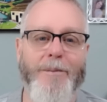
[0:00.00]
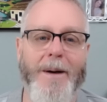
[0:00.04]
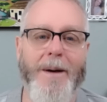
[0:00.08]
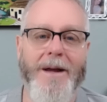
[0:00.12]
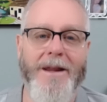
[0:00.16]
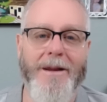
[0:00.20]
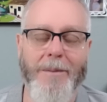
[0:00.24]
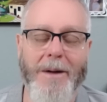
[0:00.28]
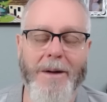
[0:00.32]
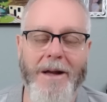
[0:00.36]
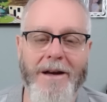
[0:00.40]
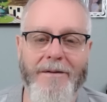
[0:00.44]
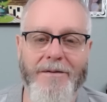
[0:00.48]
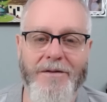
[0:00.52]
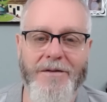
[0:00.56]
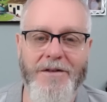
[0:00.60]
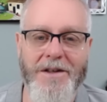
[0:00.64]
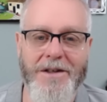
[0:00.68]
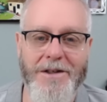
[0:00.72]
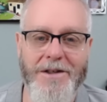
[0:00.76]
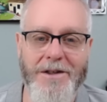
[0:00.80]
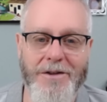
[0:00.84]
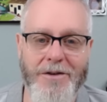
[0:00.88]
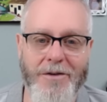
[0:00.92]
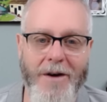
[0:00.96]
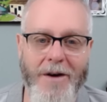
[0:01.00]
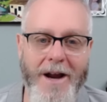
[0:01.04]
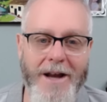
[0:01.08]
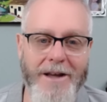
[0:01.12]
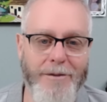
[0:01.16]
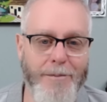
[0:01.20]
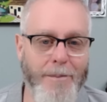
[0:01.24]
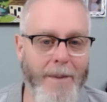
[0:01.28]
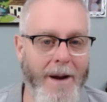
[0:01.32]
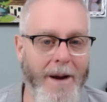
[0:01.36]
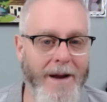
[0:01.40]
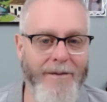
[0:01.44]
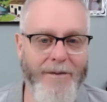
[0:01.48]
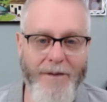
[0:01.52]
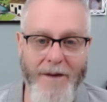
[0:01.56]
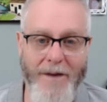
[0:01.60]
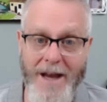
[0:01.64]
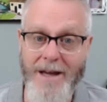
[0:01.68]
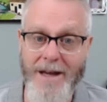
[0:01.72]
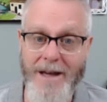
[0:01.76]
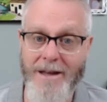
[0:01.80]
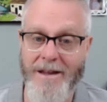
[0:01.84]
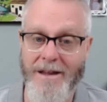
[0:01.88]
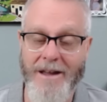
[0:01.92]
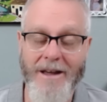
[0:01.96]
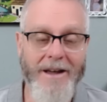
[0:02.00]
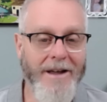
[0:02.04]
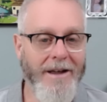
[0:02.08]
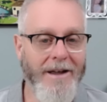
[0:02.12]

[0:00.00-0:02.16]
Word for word: by the blood of Jesus Christ, by faith